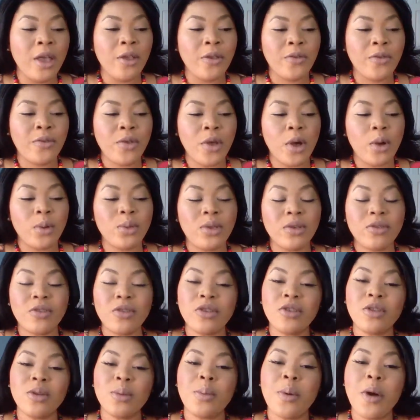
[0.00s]
So this
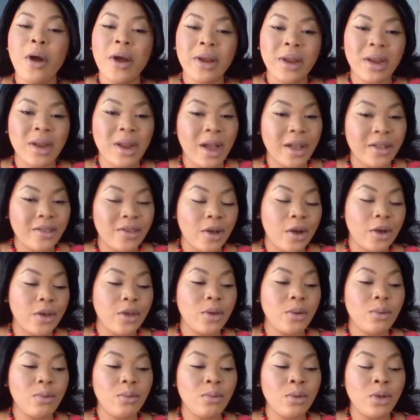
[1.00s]
is the part that I tell
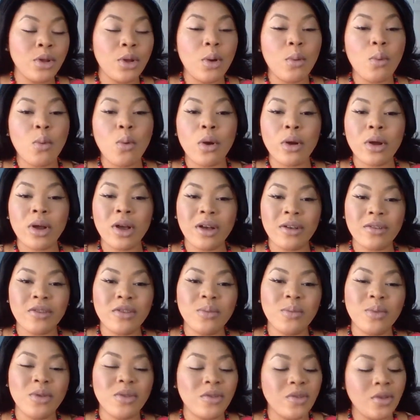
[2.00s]
you, you know, what
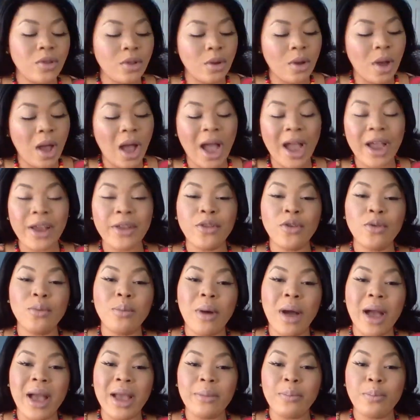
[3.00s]
customers, you know, I do
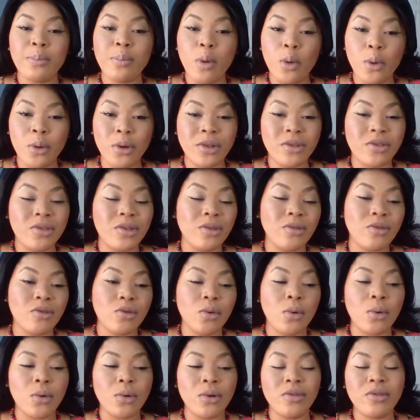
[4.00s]
my points and
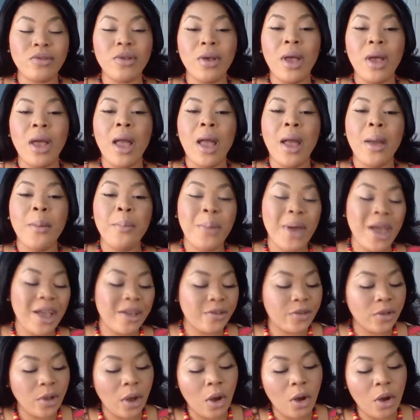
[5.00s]
scores
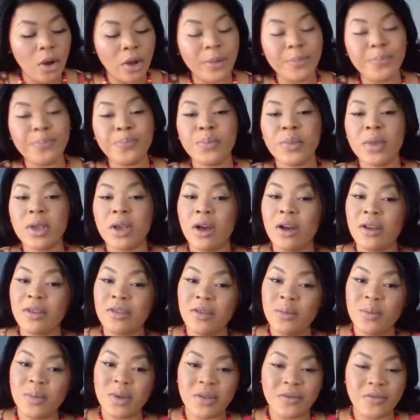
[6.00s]
based on
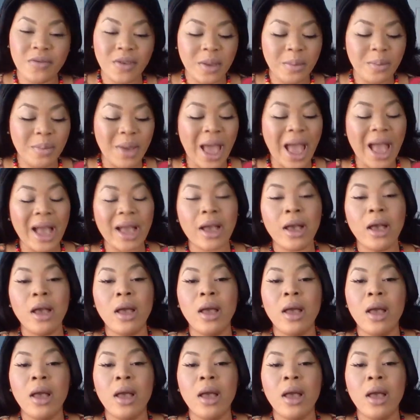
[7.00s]
customers' feedback,